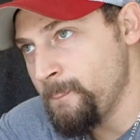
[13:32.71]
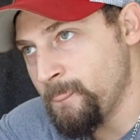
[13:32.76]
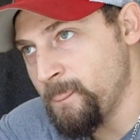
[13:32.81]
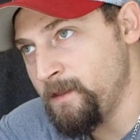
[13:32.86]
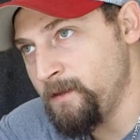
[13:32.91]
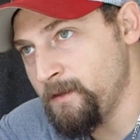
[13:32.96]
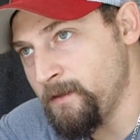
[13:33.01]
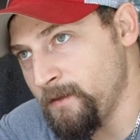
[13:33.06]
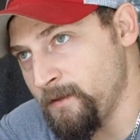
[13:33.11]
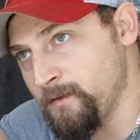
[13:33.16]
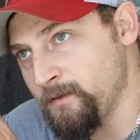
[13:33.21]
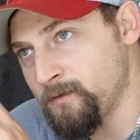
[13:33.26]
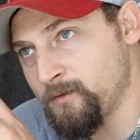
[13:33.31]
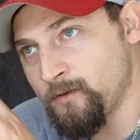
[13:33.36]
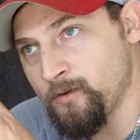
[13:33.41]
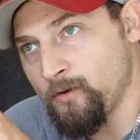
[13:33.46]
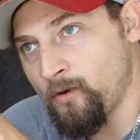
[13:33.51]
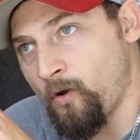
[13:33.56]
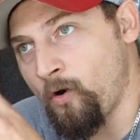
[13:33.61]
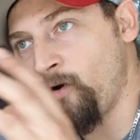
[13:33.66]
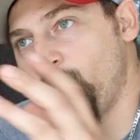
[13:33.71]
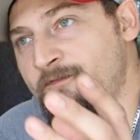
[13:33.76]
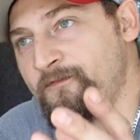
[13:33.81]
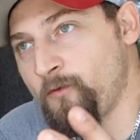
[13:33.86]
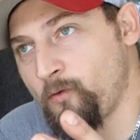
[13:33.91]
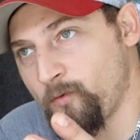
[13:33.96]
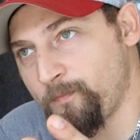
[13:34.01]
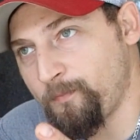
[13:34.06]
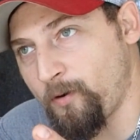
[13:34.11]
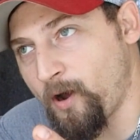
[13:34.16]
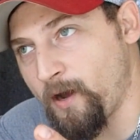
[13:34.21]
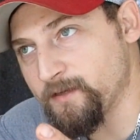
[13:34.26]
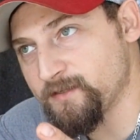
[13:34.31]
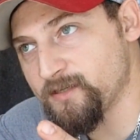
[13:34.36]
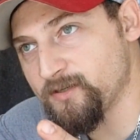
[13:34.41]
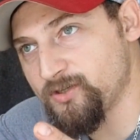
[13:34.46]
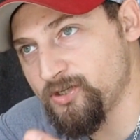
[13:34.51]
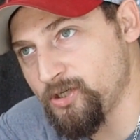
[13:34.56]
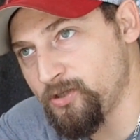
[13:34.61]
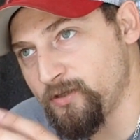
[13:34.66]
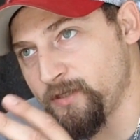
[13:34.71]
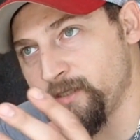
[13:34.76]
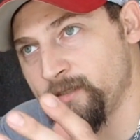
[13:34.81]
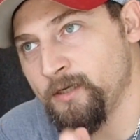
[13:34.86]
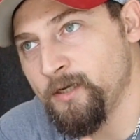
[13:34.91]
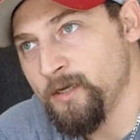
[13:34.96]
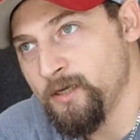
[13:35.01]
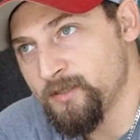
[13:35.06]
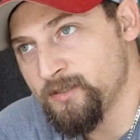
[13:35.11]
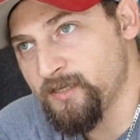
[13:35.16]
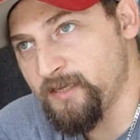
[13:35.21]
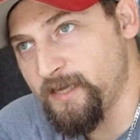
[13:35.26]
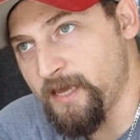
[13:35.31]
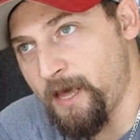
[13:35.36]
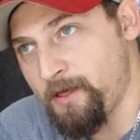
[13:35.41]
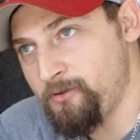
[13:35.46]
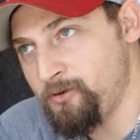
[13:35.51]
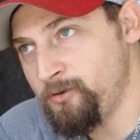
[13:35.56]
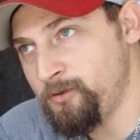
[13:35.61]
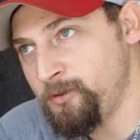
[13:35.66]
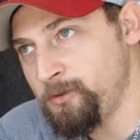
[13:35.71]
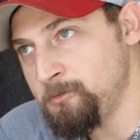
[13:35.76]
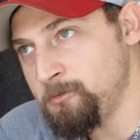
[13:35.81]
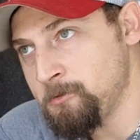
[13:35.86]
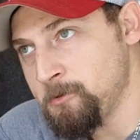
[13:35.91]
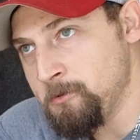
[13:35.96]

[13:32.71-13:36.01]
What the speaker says: The all 4 pots of chili together